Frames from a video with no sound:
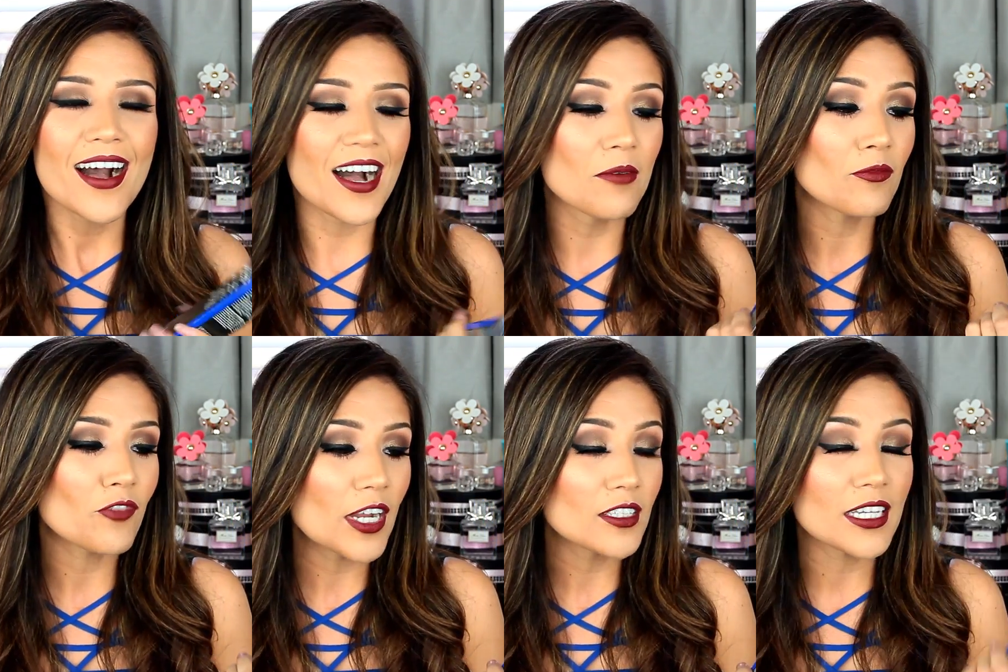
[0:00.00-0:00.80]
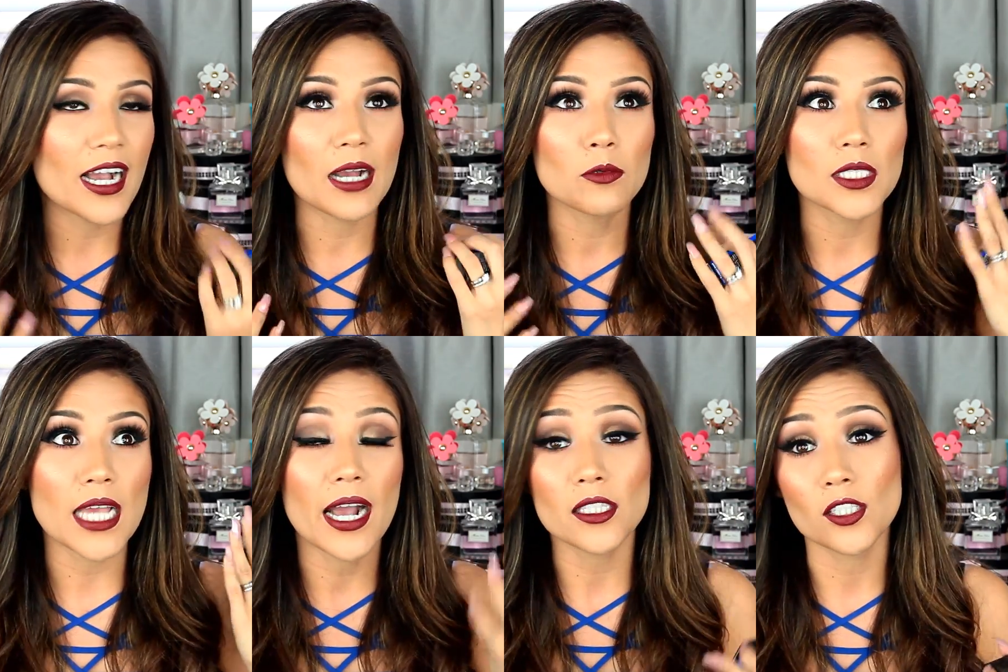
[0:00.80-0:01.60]
Finally, I
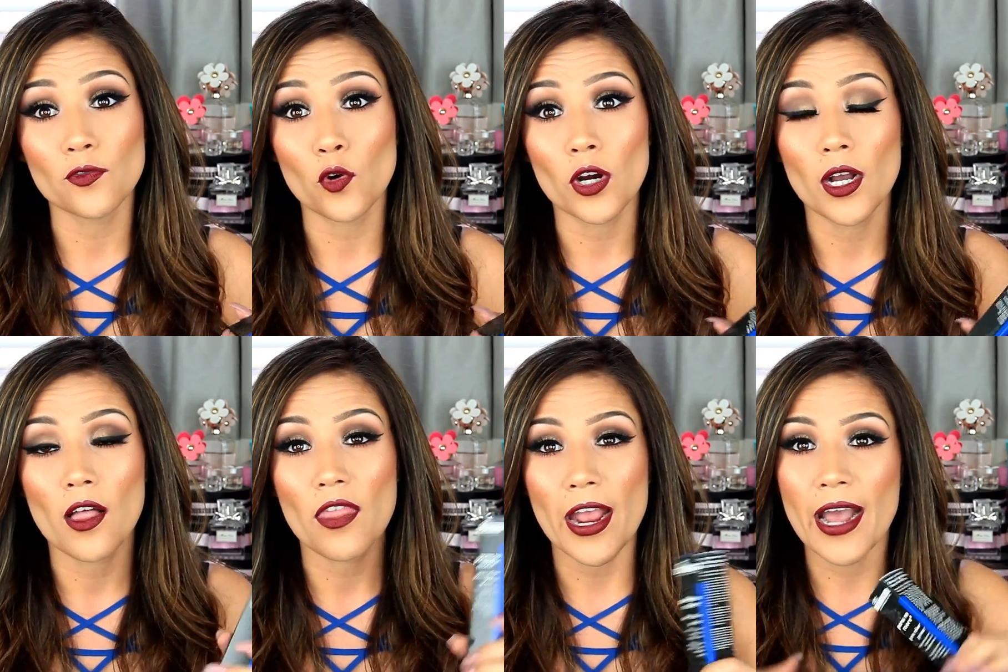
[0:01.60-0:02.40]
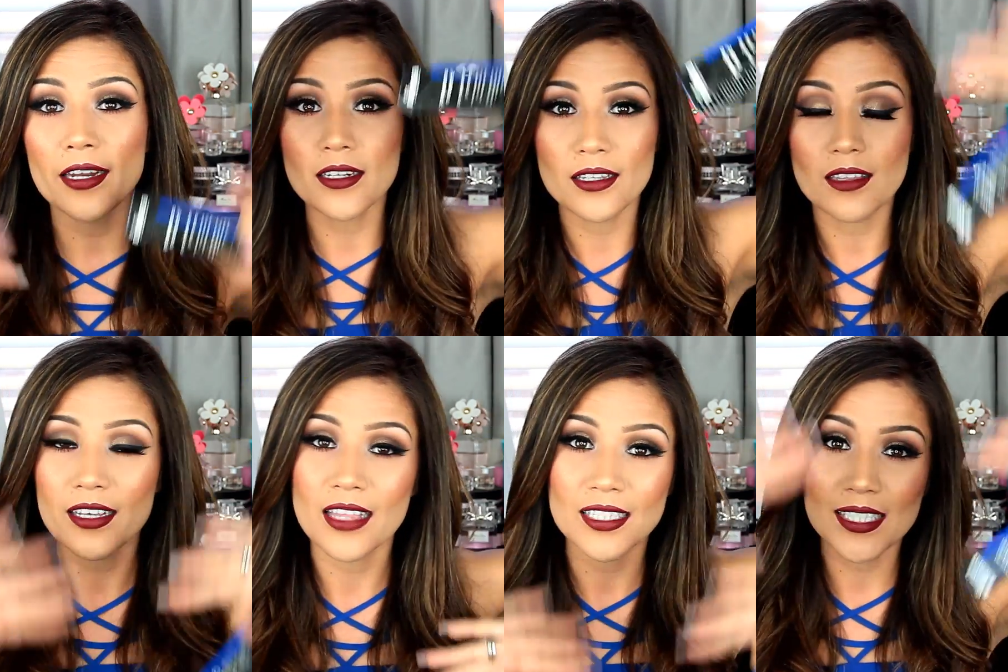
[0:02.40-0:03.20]
was at Sephora. They had it in
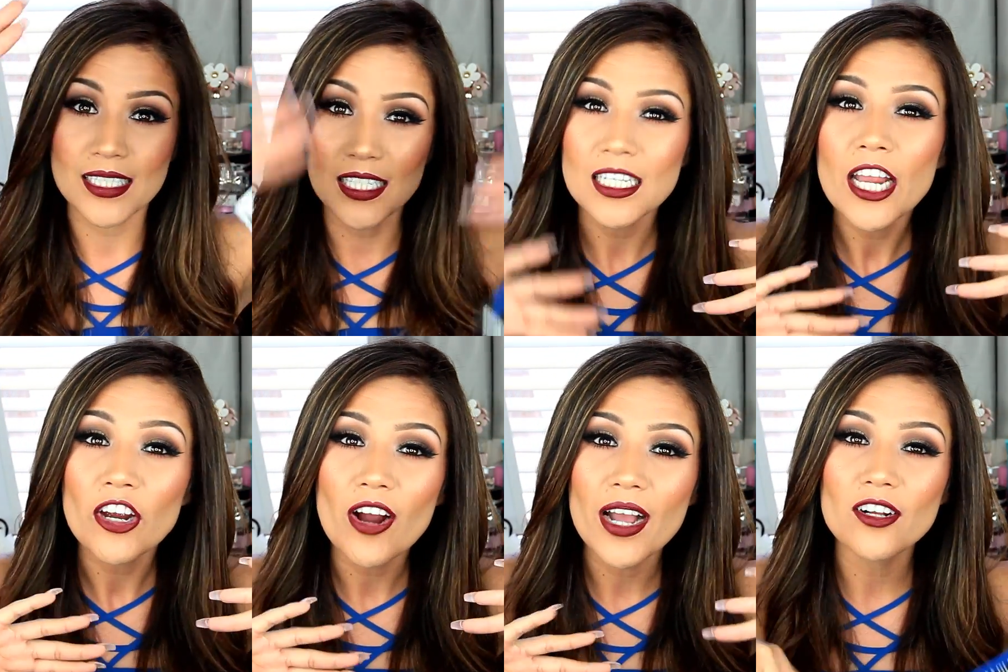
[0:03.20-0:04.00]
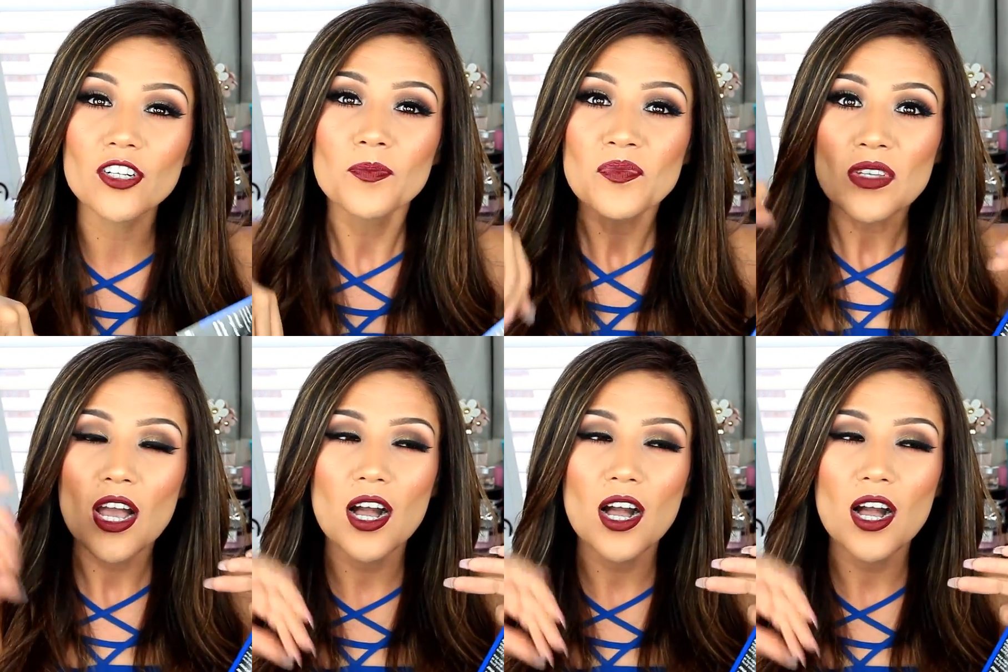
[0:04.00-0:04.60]
like that skincare aisle.